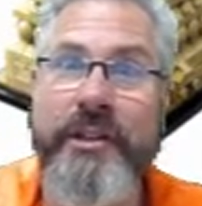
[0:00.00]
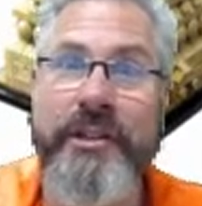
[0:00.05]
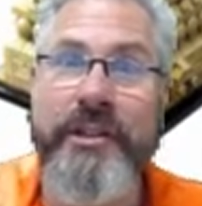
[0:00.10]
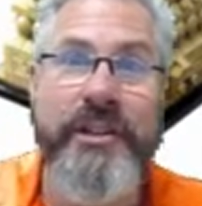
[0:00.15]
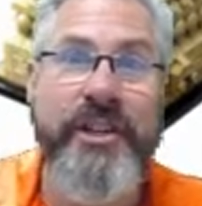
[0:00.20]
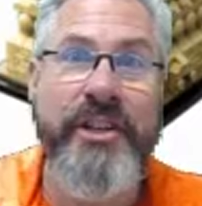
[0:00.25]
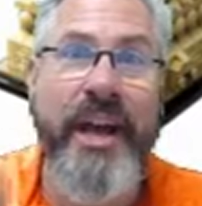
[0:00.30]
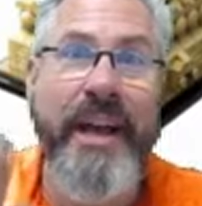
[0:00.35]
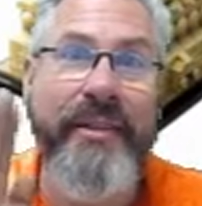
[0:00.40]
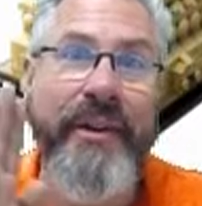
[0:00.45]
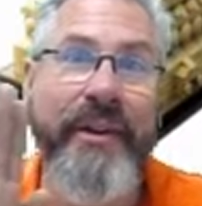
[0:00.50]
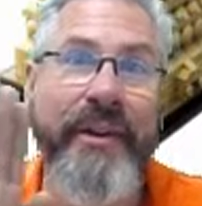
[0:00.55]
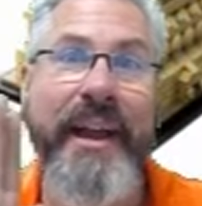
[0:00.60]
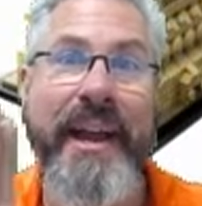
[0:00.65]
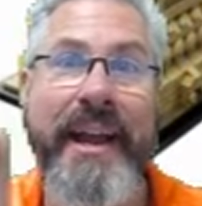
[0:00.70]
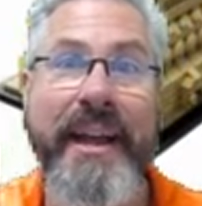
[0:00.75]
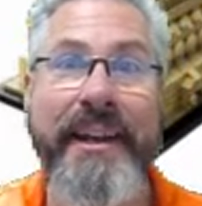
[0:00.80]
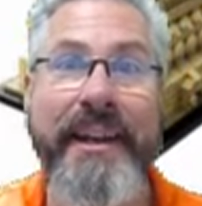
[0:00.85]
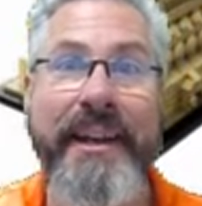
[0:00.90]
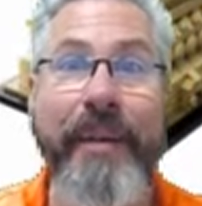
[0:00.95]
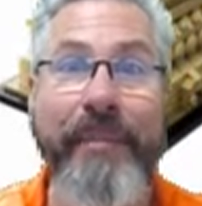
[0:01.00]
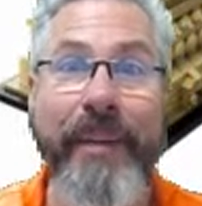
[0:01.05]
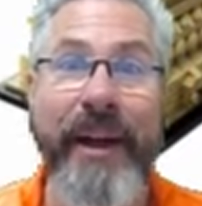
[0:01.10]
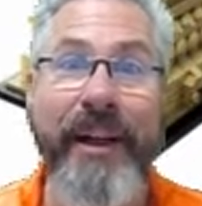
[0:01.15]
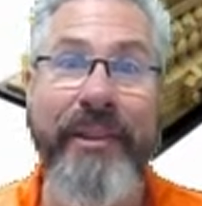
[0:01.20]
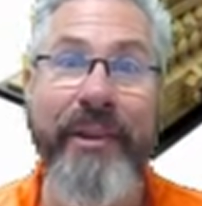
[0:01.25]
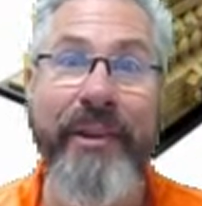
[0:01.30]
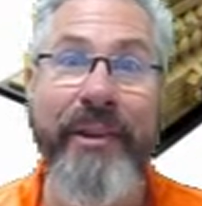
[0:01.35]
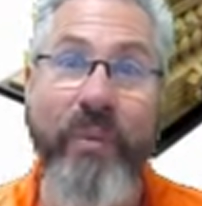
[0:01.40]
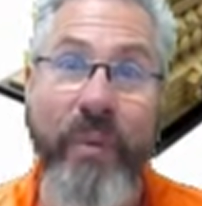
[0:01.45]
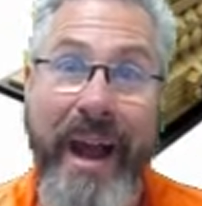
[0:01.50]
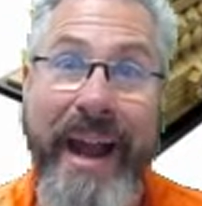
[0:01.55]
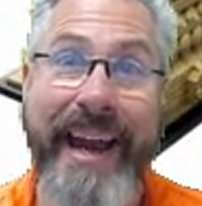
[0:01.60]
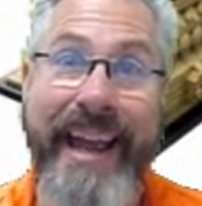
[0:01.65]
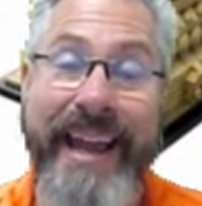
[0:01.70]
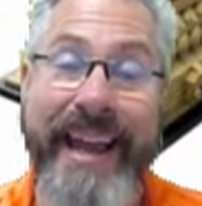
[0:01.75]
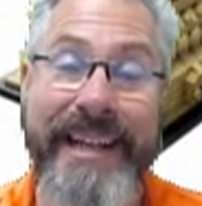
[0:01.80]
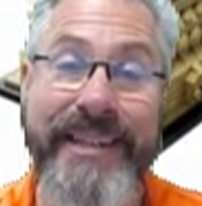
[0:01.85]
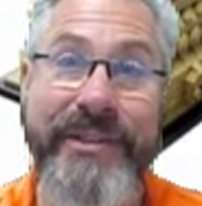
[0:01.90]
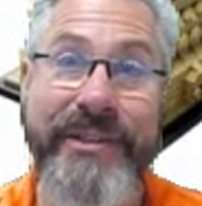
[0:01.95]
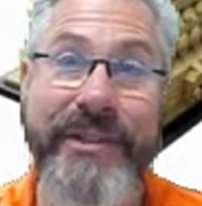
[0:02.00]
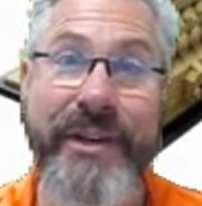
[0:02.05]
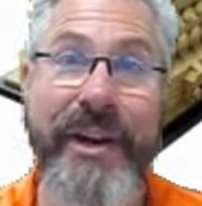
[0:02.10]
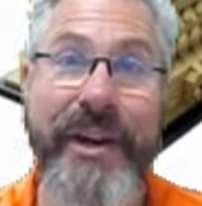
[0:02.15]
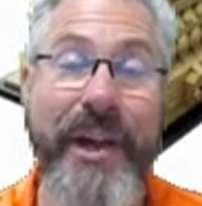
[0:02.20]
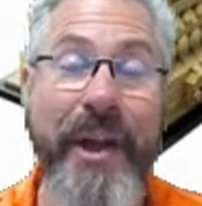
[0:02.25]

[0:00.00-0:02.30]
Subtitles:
shot their hand up on the right answer,